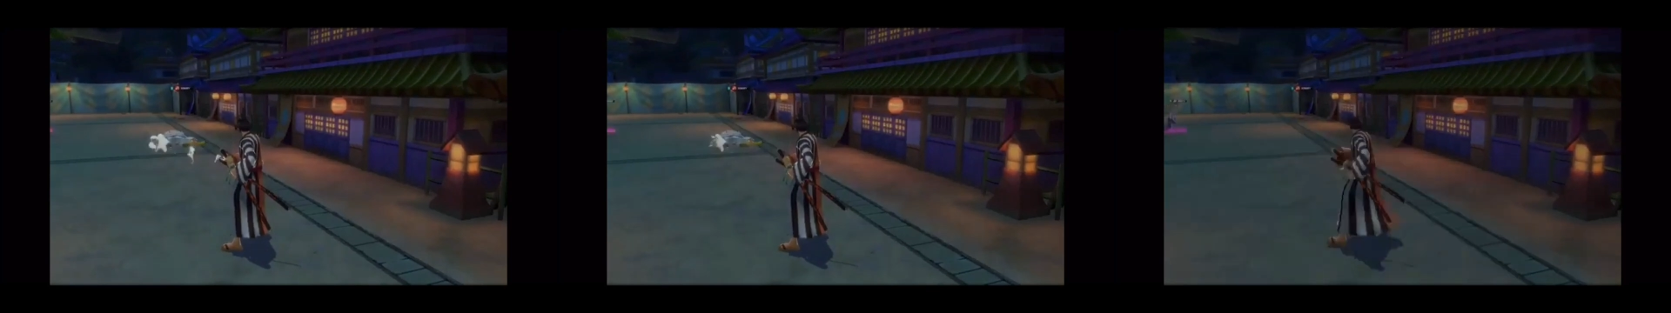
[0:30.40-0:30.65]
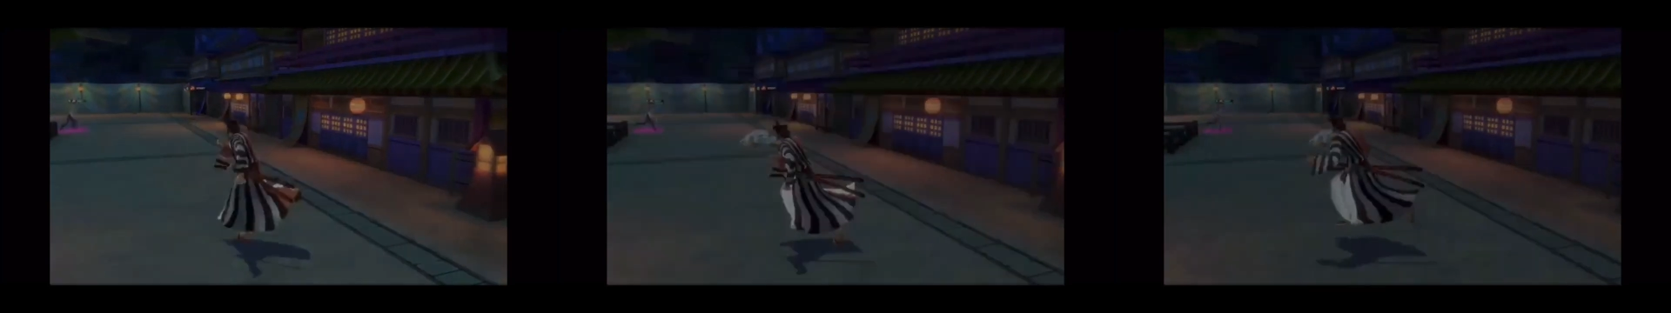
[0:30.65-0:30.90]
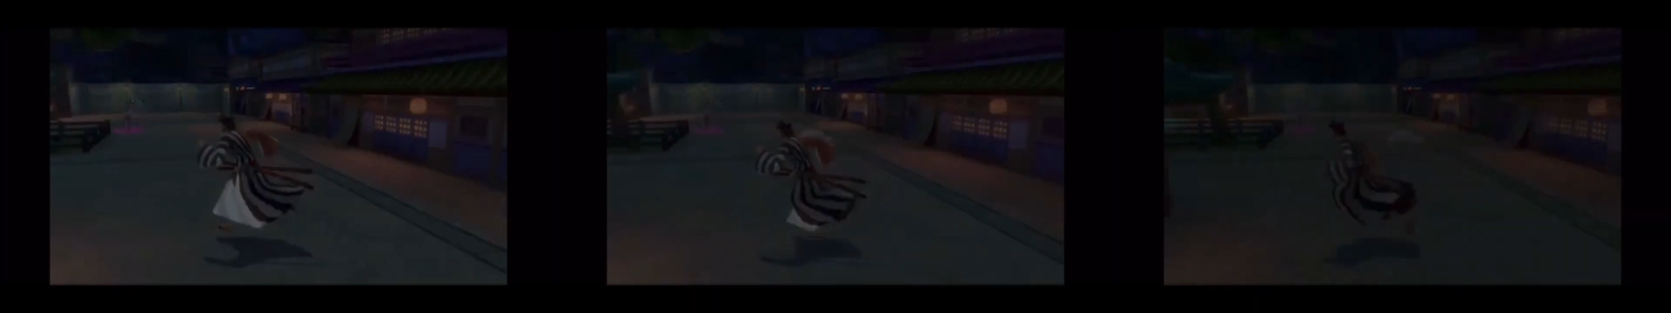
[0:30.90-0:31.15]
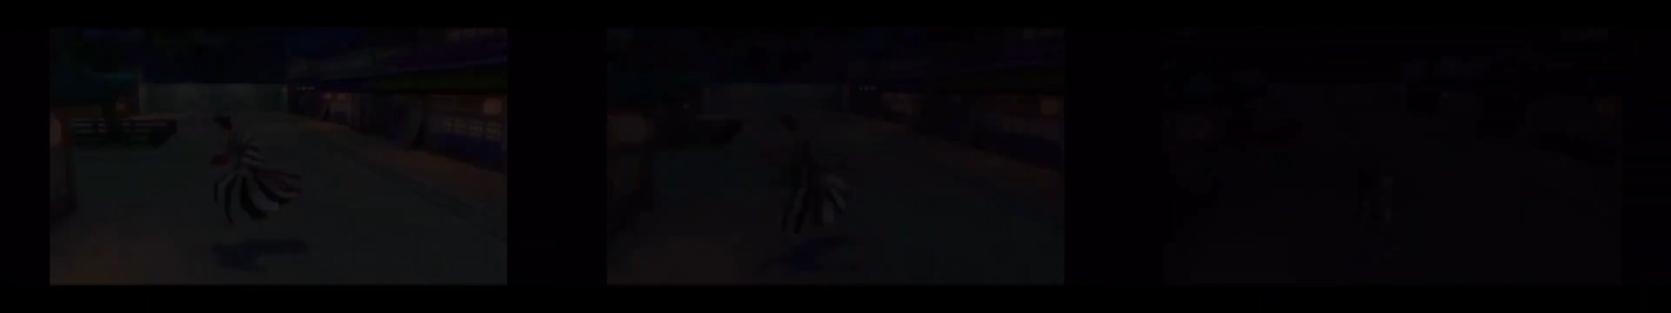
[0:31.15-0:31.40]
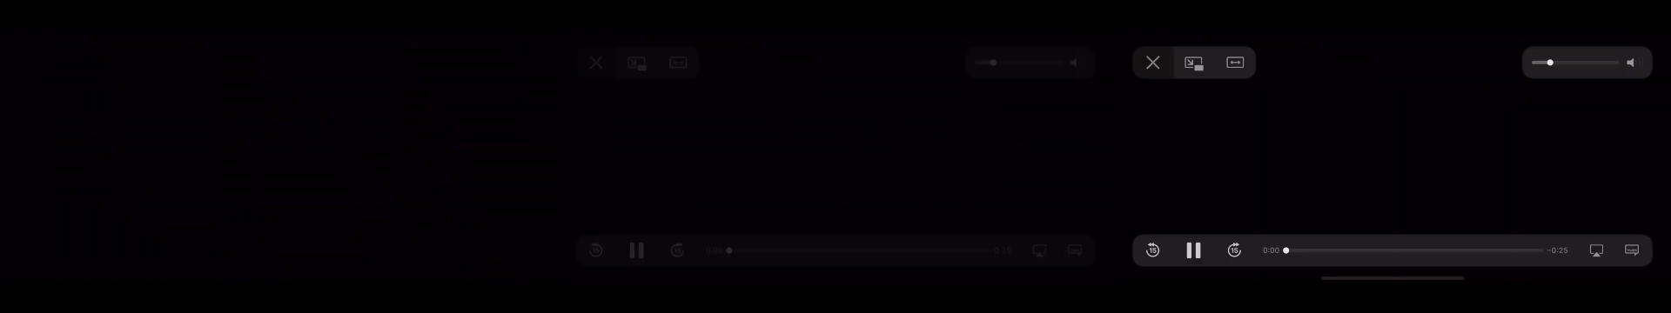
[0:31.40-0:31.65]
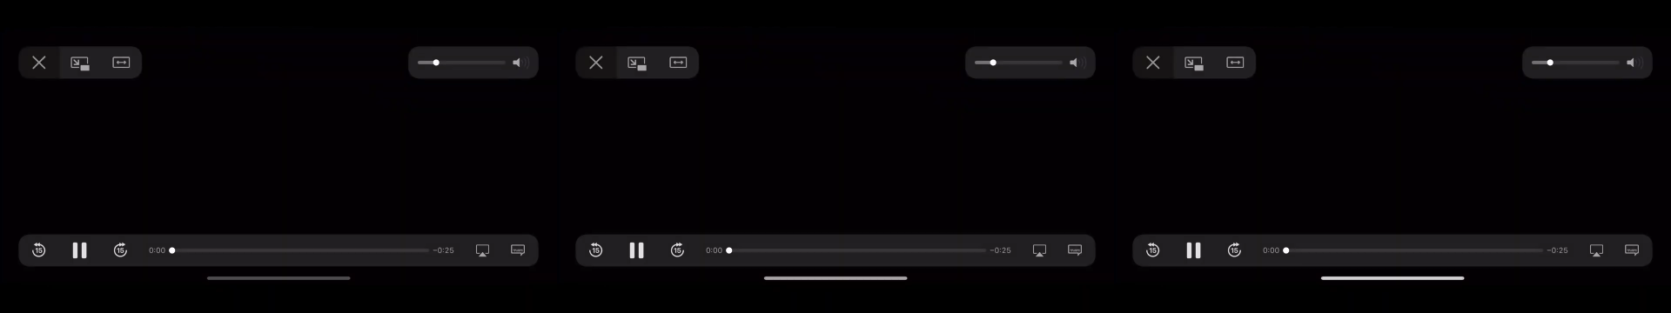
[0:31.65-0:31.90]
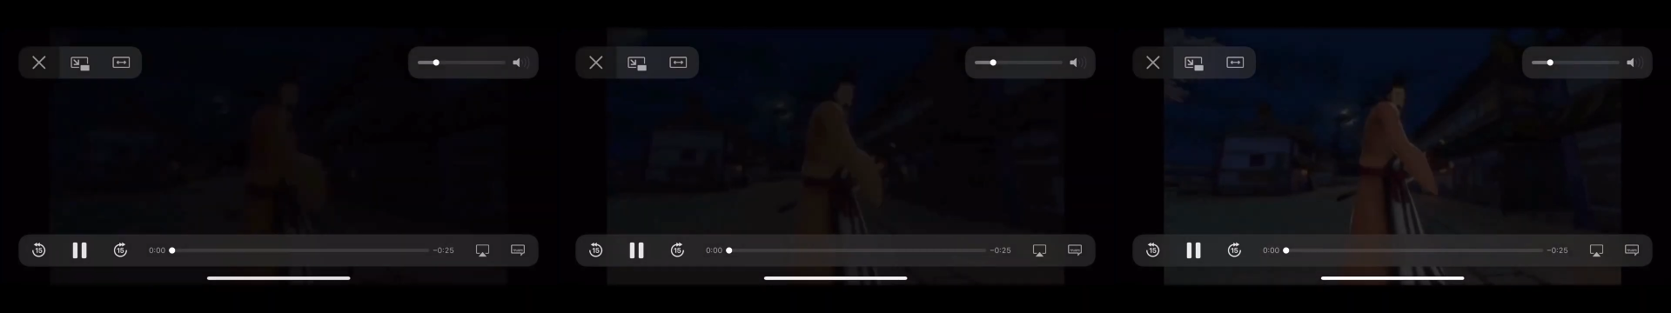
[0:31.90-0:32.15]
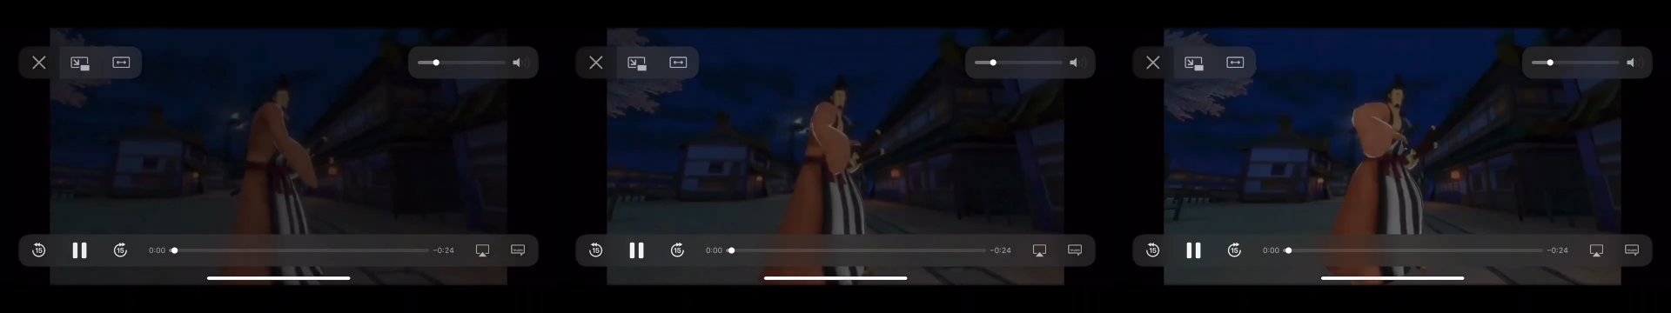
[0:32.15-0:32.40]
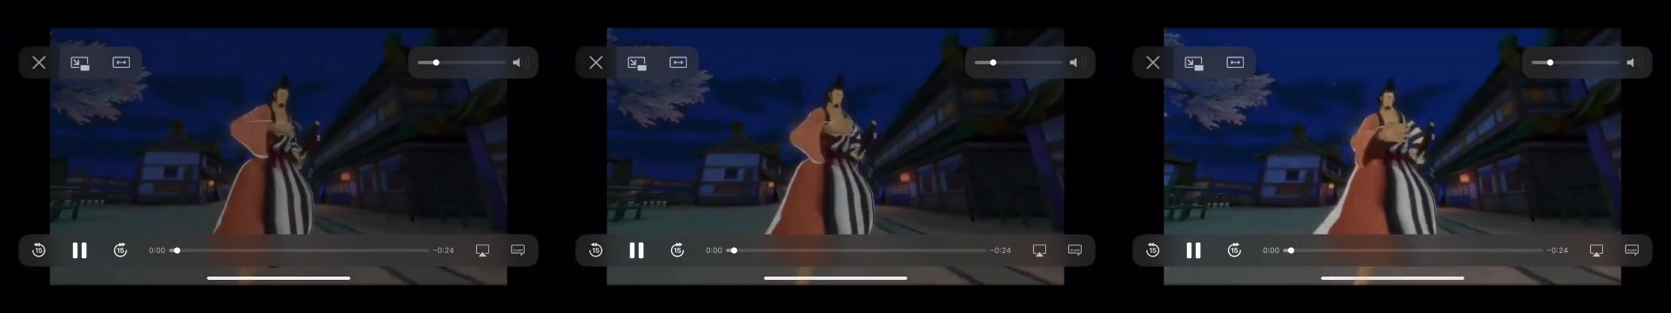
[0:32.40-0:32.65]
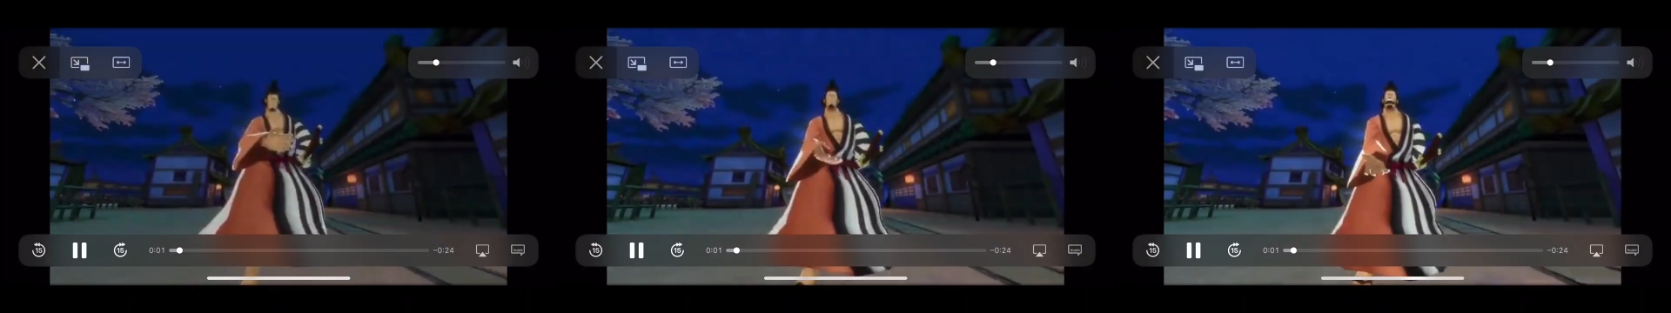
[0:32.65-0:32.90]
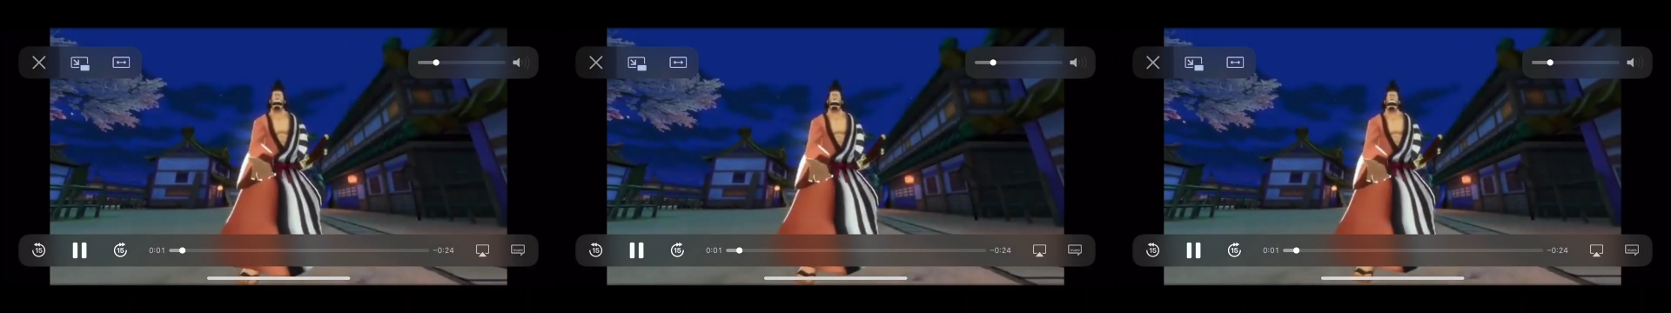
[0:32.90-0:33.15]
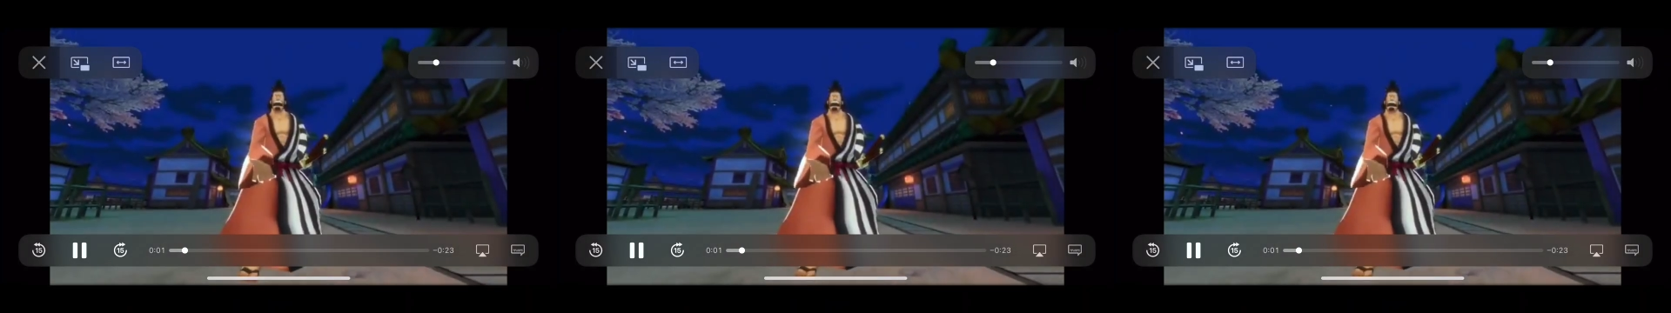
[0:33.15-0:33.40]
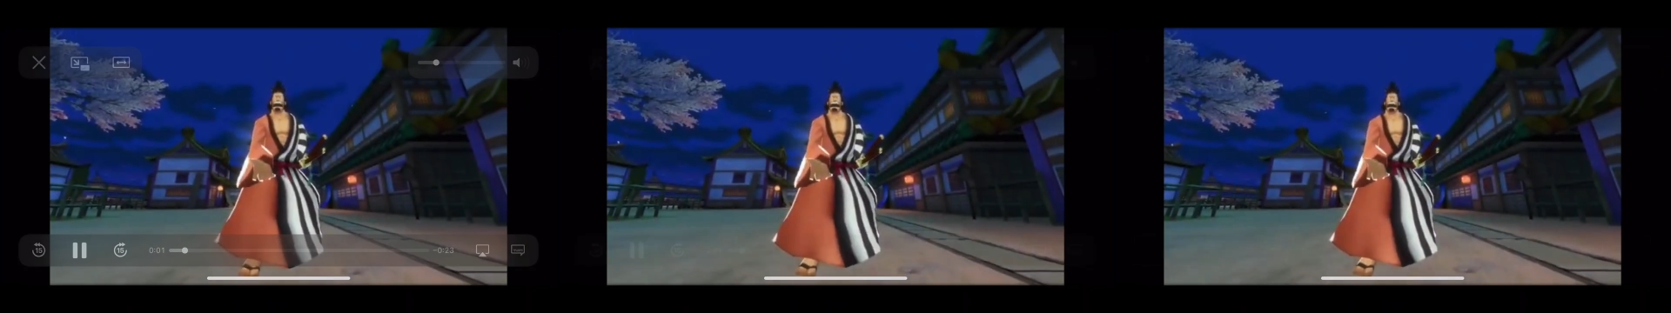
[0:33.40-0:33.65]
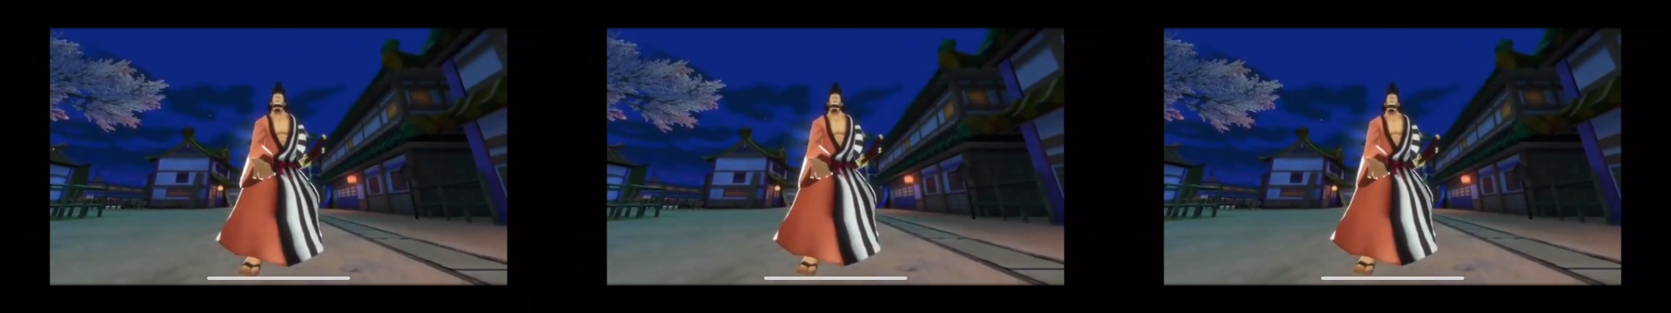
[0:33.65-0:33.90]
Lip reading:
Nobody's mouth can be seen.